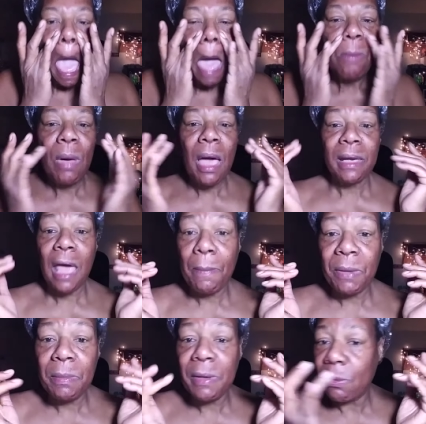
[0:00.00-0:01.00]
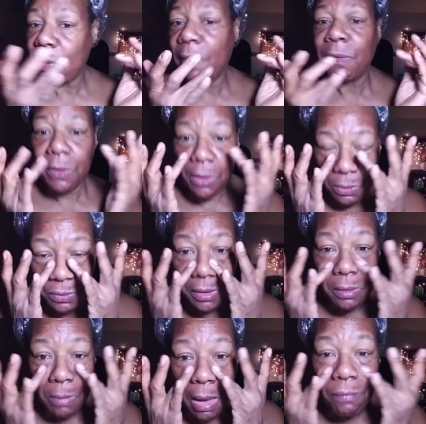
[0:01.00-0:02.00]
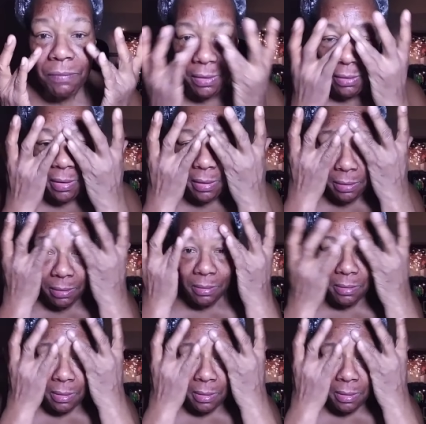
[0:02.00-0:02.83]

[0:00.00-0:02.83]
Mine happen to be around the nose and the mouth area here.